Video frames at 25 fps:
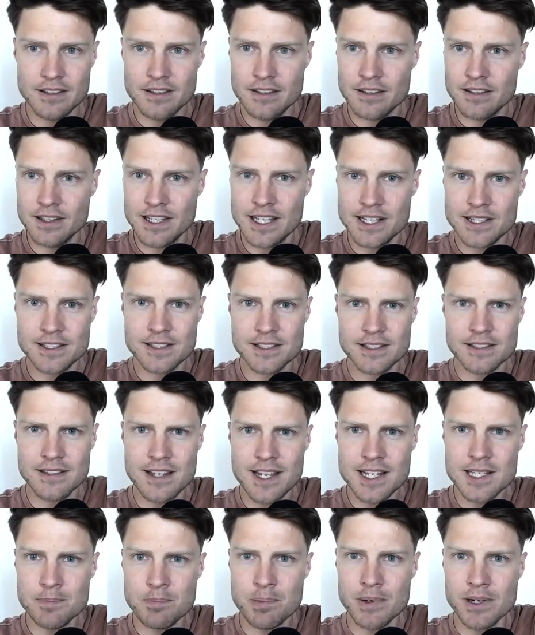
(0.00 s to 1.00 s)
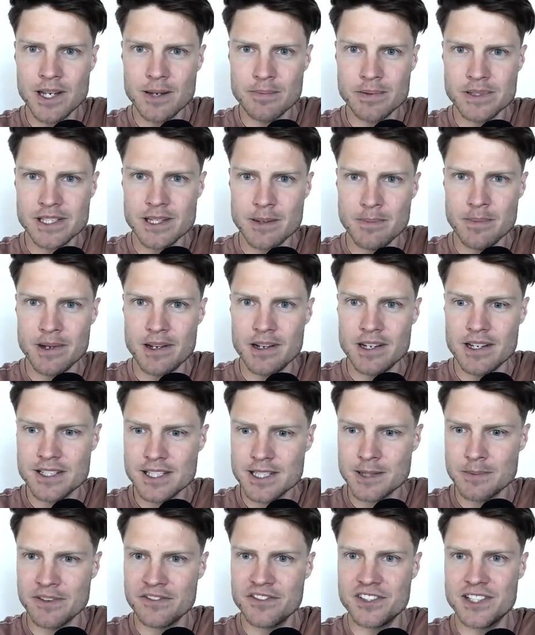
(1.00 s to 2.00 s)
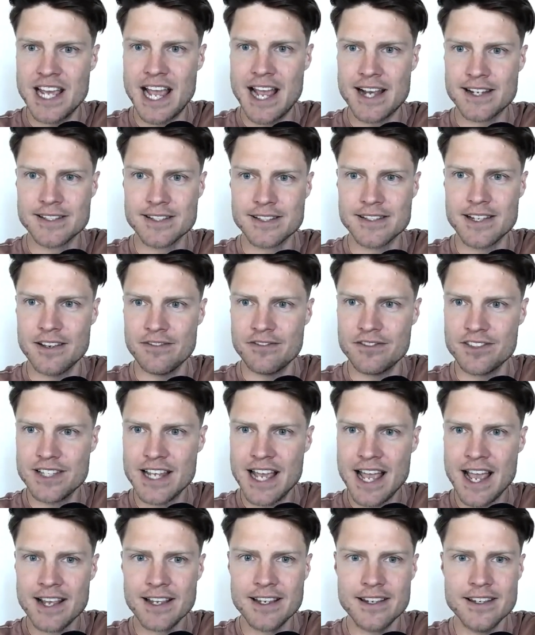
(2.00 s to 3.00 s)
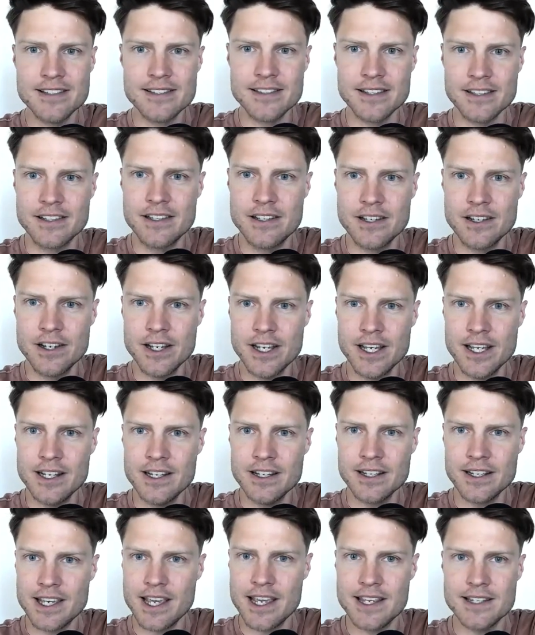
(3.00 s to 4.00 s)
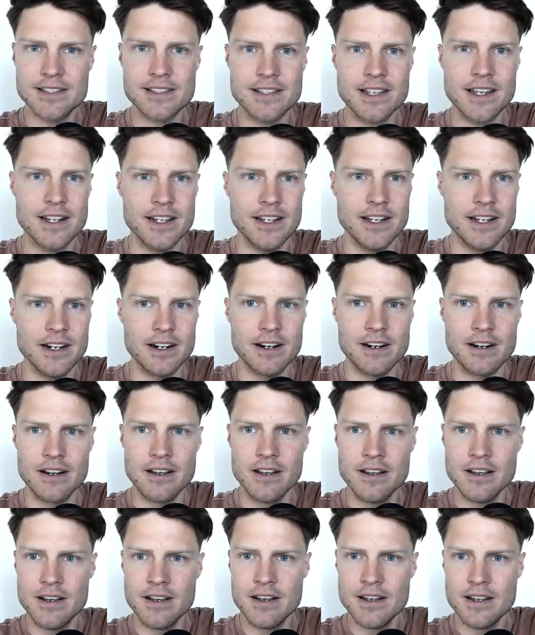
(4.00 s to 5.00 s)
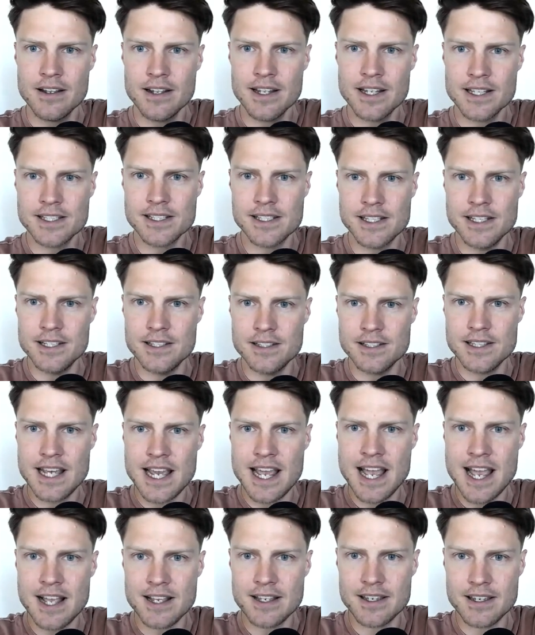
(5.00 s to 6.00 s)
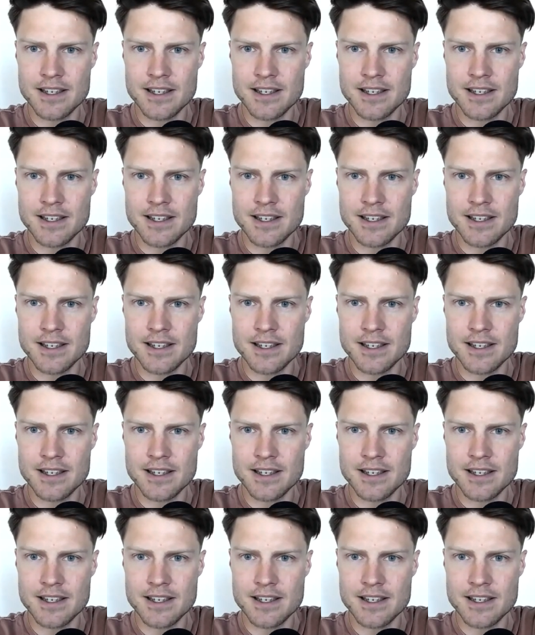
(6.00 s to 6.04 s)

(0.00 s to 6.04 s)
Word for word: let's bring up some of Zack's stuff. Zack is a good case study here. Let's see, Zack.